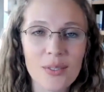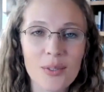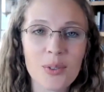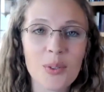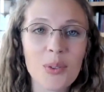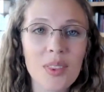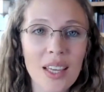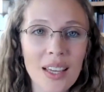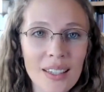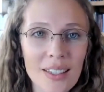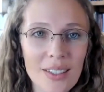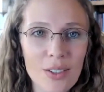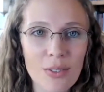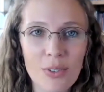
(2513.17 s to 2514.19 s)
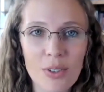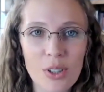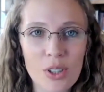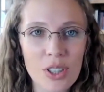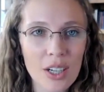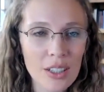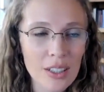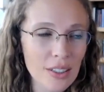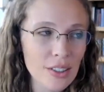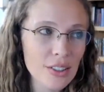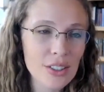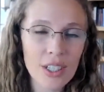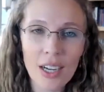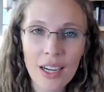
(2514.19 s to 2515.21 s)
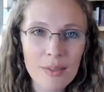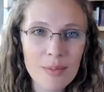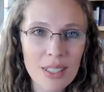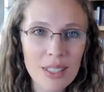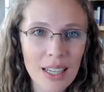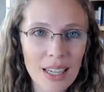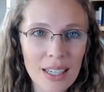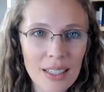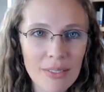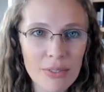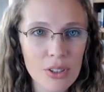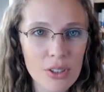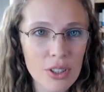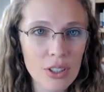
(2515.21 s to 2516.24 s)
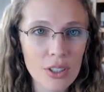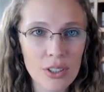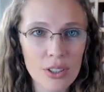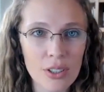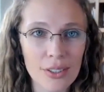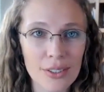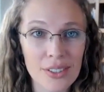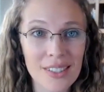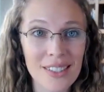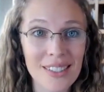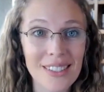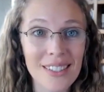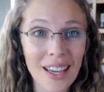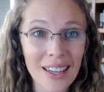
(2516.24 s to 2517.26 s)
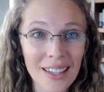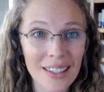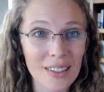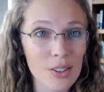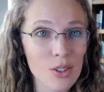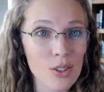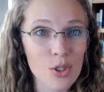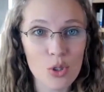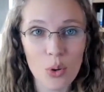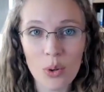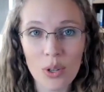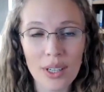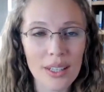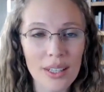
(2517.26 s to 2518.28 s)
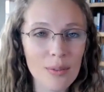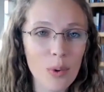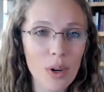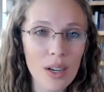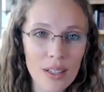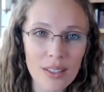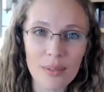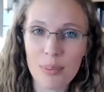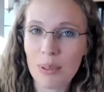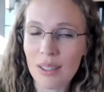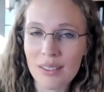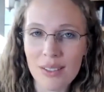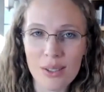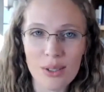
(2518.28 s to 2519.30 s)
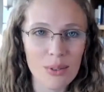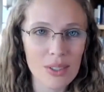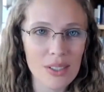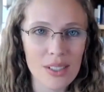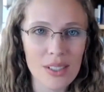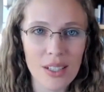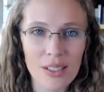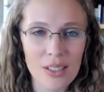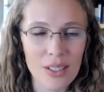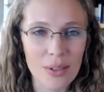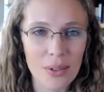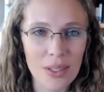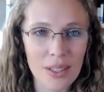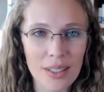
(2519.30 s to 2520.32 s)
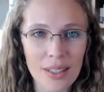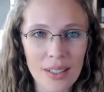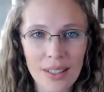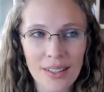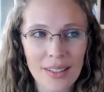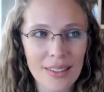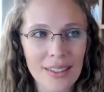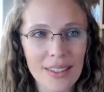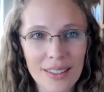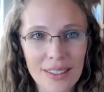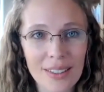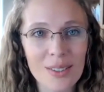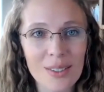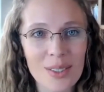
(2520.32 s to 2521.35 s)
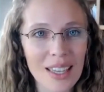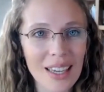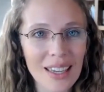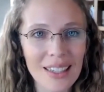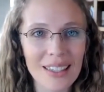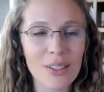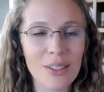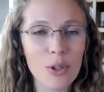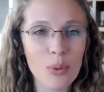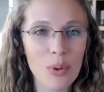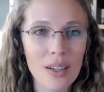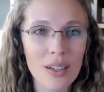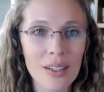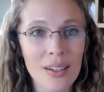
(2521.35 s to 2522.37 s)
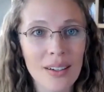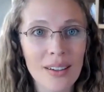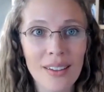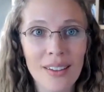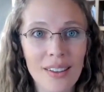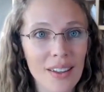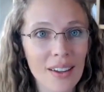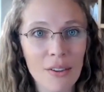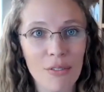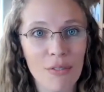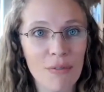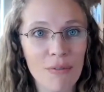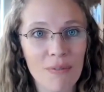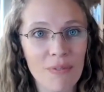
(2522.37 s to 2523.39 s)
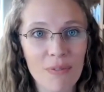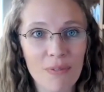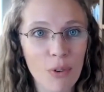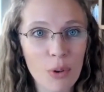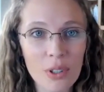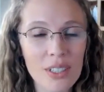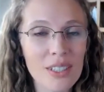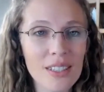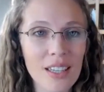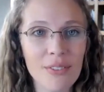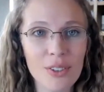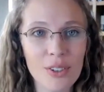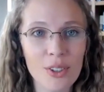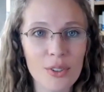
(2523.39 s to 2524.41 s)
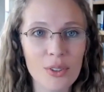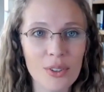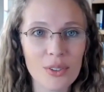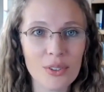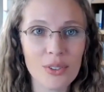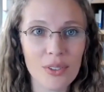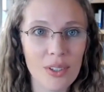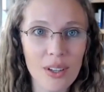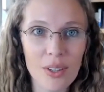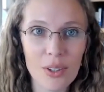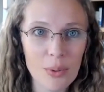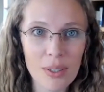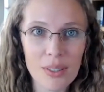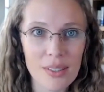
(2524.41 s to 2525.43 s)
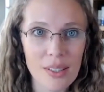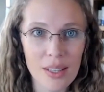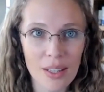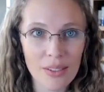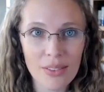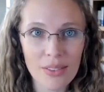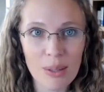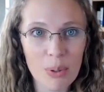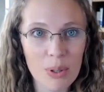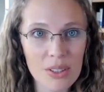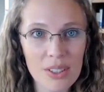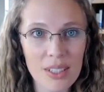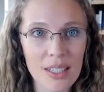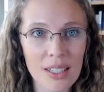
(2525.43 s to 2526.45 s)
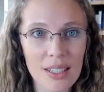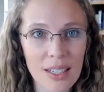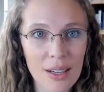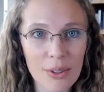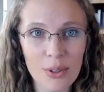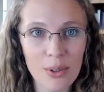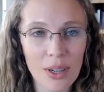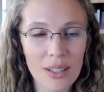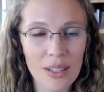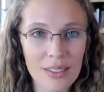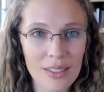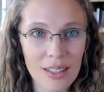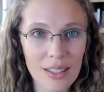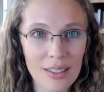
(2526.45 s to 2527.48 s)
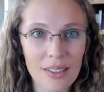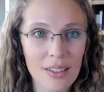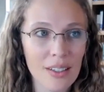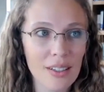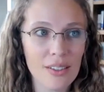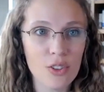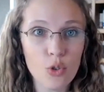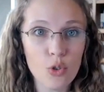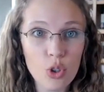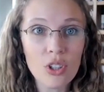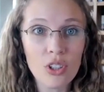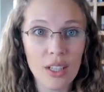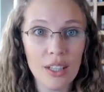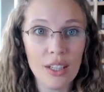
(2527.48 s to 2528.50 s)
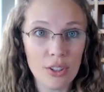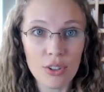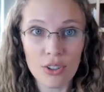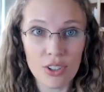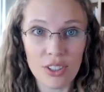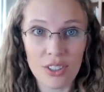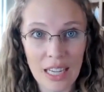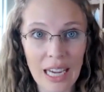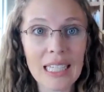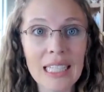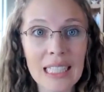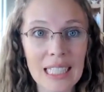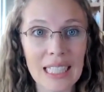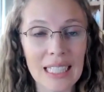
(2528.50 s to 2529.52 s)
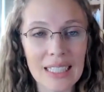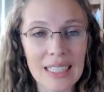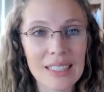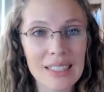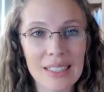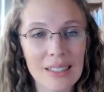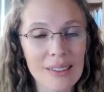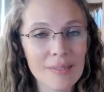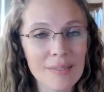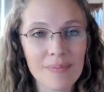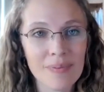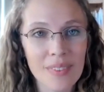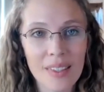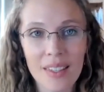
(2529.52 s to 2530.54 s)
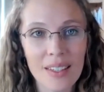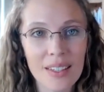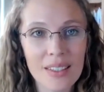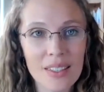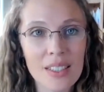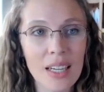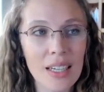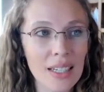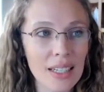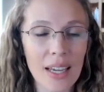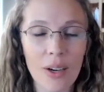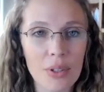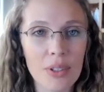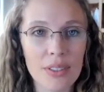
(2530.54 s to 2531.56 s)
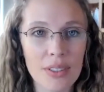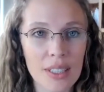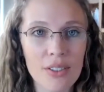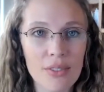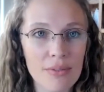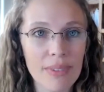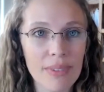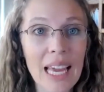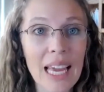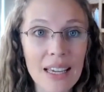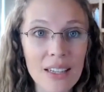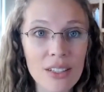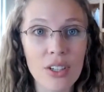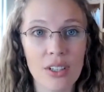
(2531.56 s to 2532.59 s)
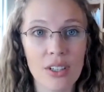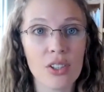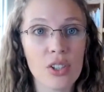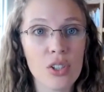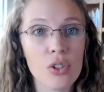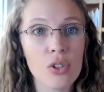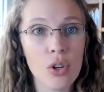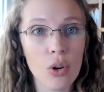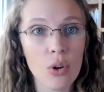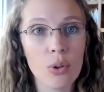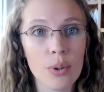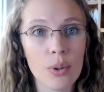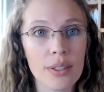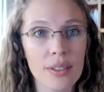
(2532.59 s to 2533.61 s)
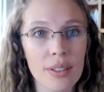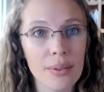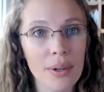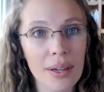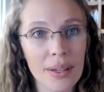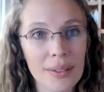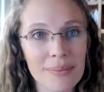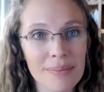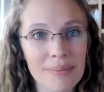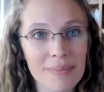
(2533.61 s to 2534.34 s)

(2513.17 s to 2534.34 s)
So thank you for sharing your time today, for sharing your stunning story, what prednisone has done to you. It, like you said, you were a forty-seven year old, otherwise a healthy person, and now you act like, you look like you're ninety. It's, it's stunning how it can age us so quickly, right?